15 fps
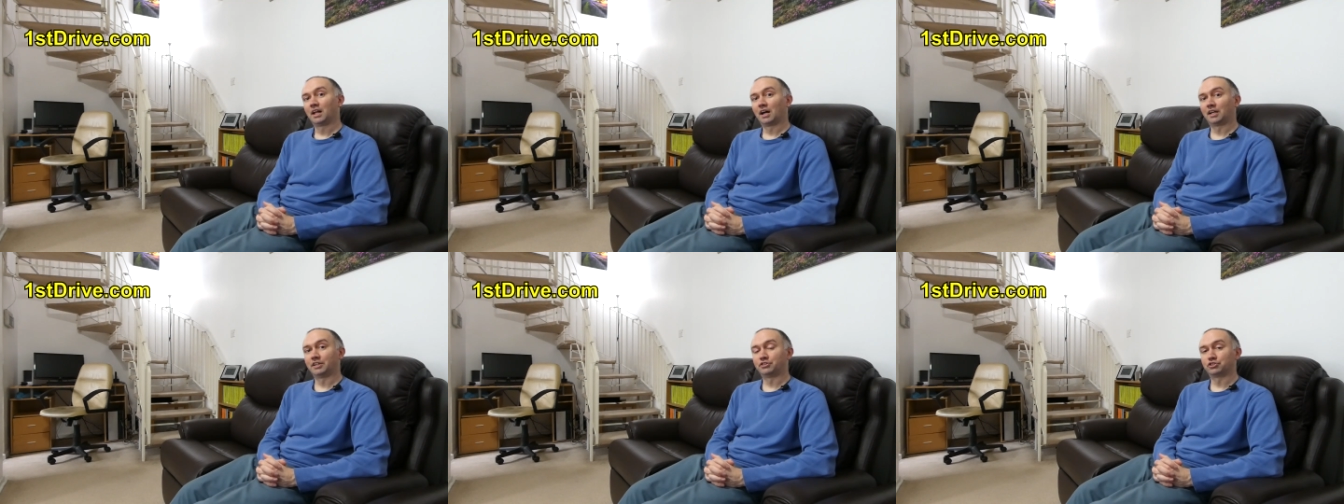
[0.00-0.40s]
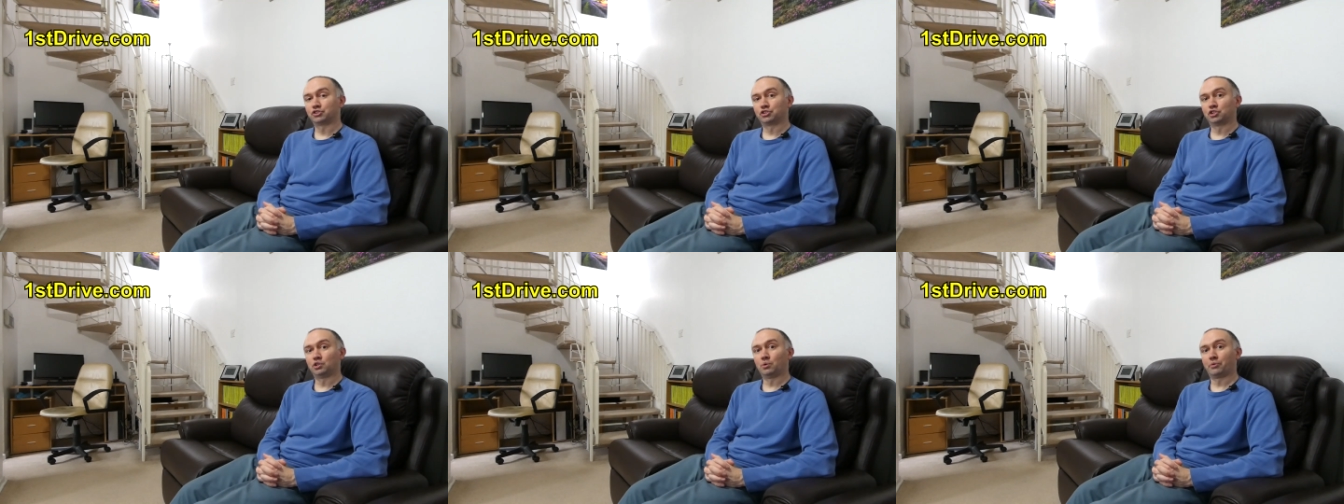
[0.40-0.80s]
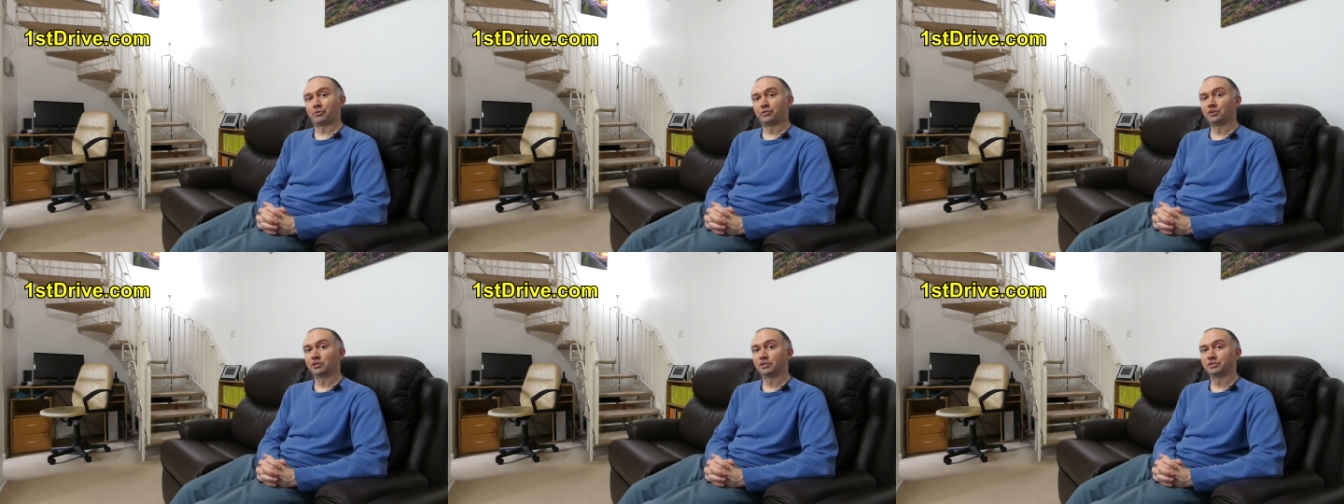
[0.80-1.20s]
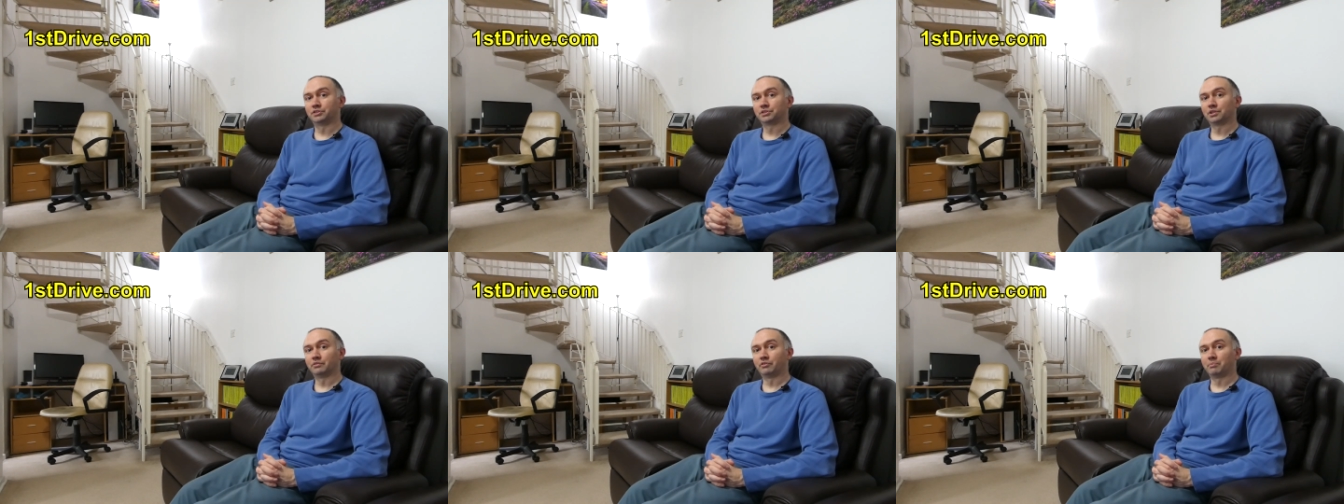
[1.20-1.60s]
and it's
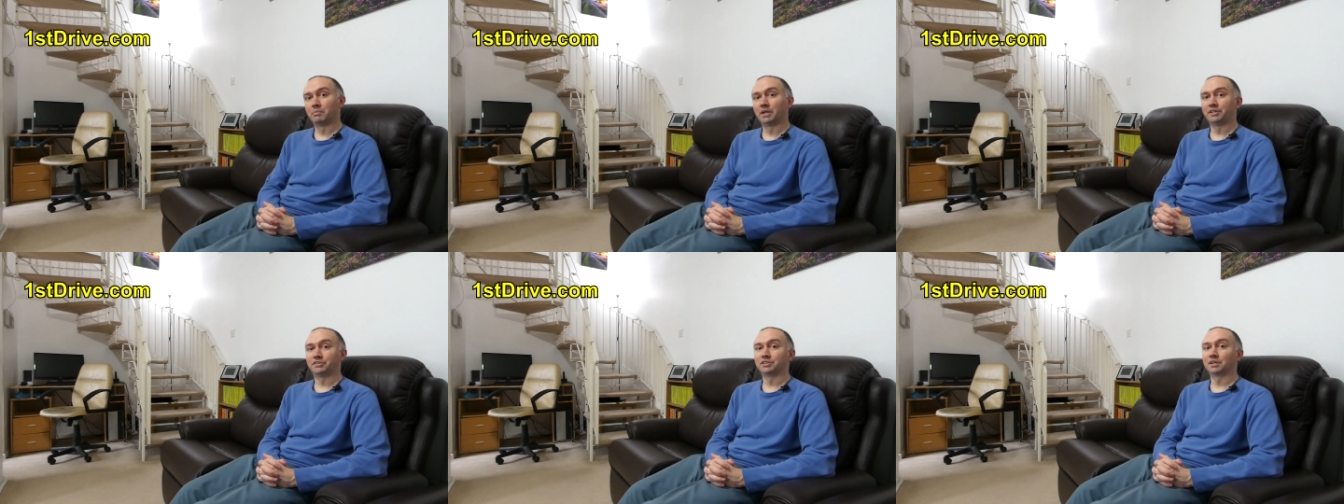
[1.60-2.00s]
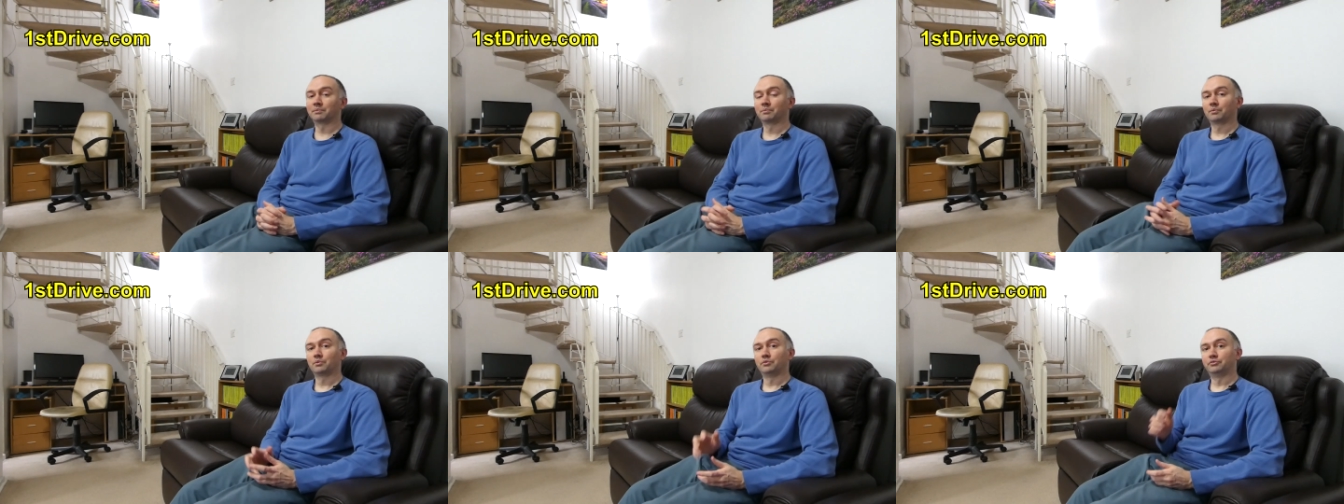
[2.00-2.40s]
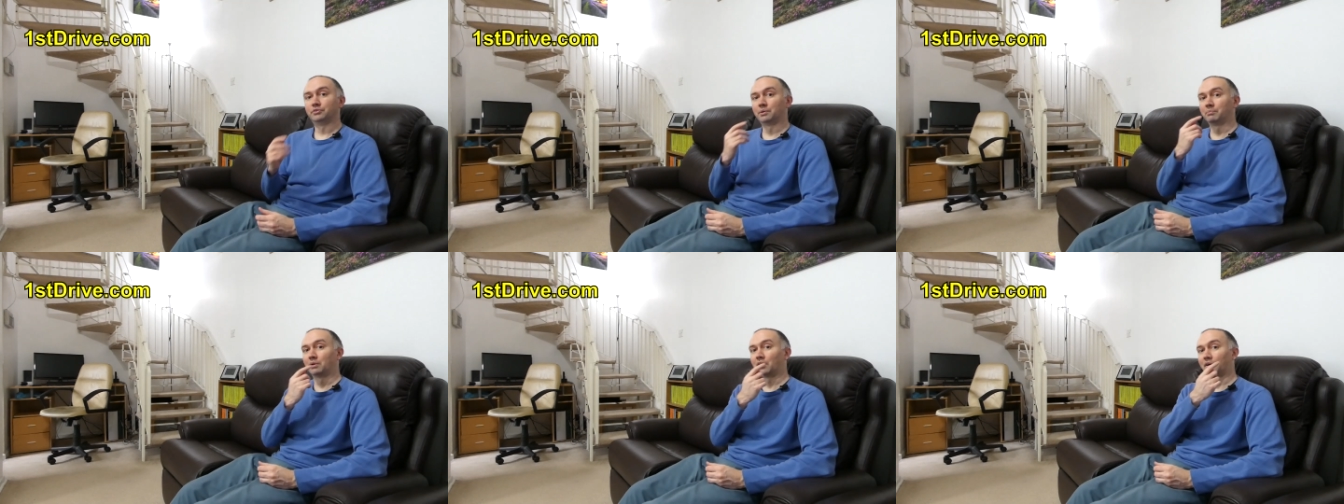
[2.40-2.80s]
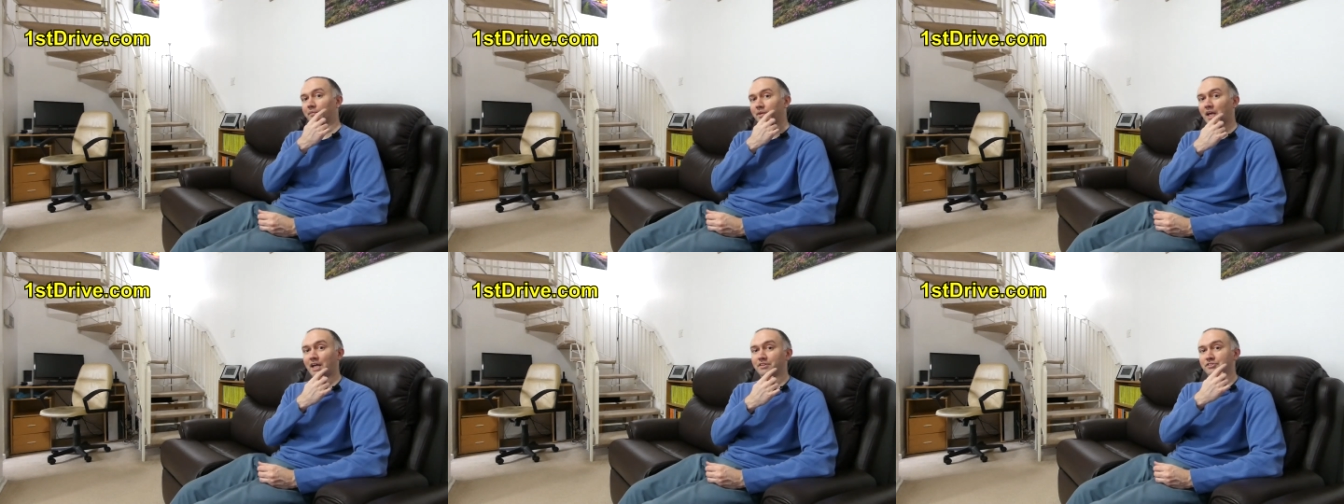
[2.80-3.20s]
2/3 of a metre from like
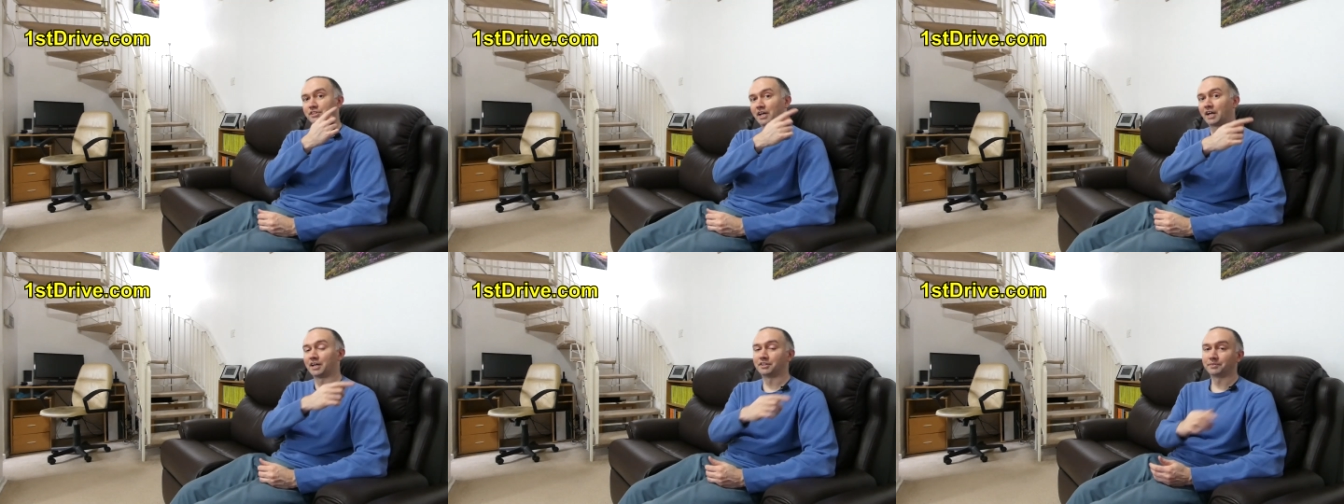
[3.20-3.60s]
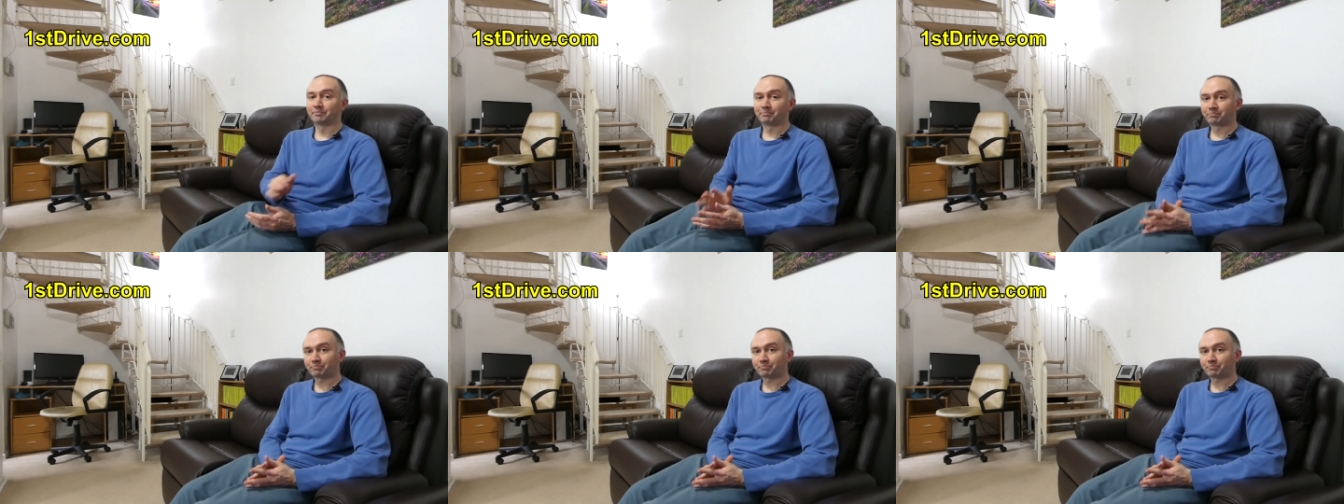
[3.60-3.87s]
head to head.